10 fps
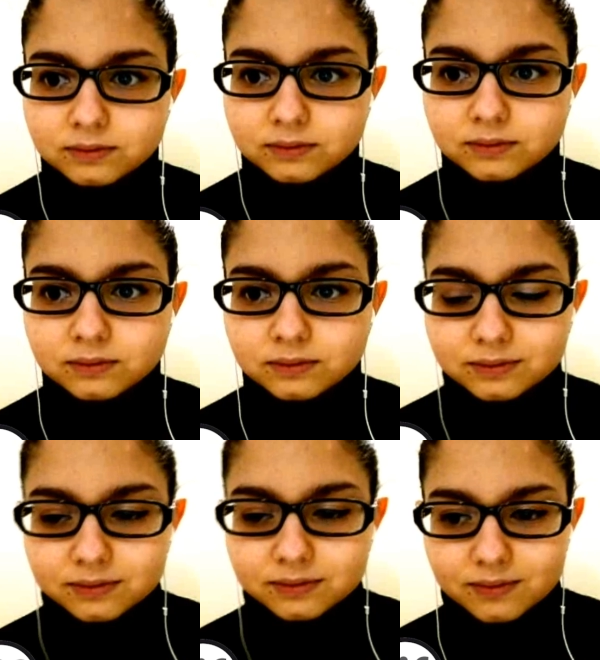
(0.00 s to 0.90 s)

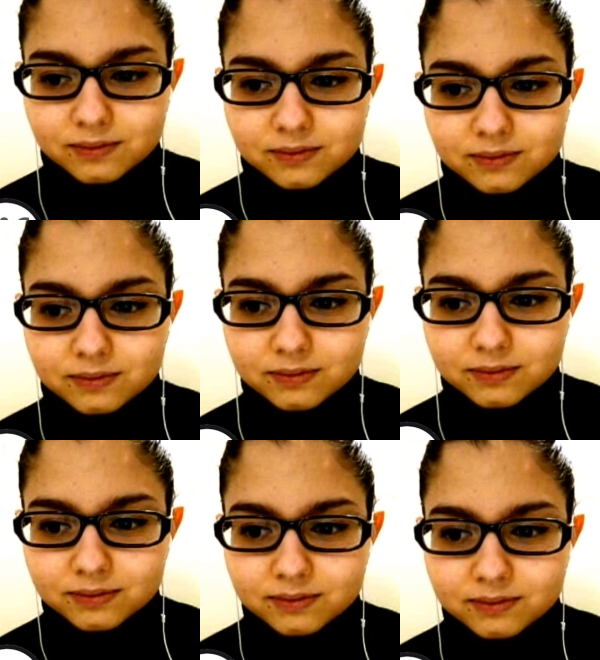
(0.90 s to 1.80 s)

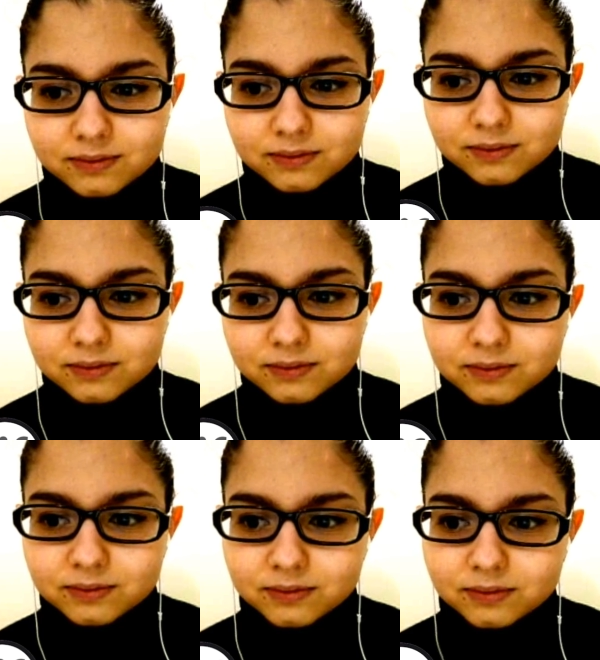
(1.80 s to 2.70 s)

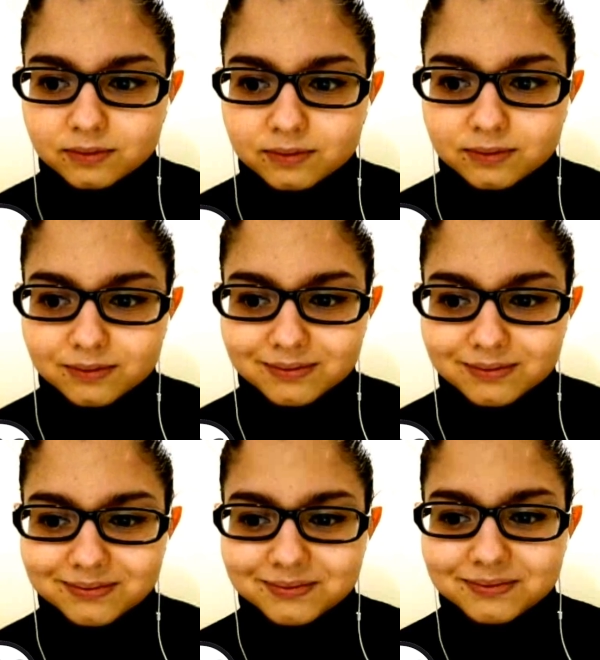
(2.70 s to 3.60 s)

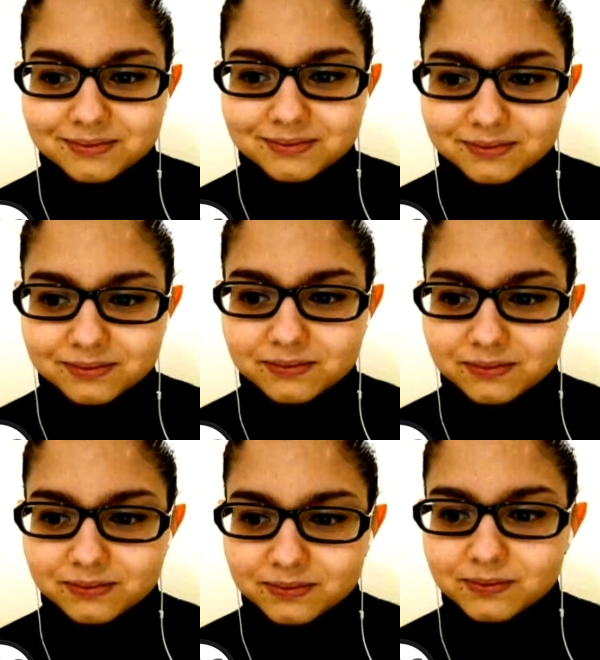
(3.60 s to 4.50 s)

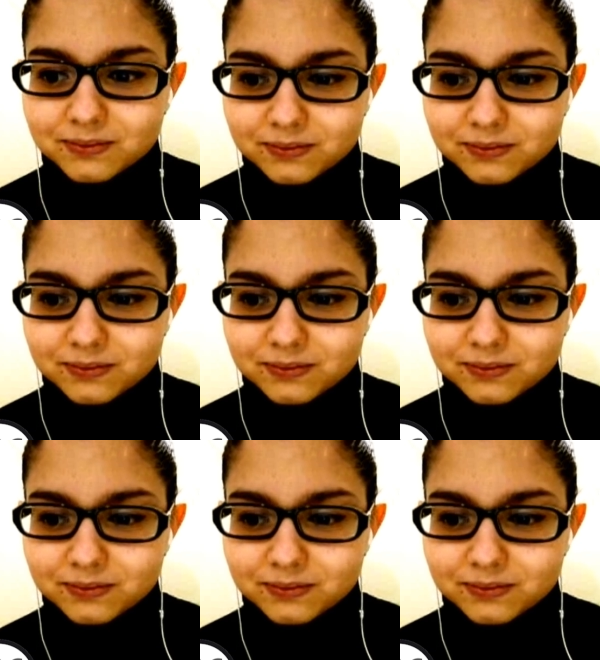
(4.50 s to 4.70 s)
The person shown says nothing.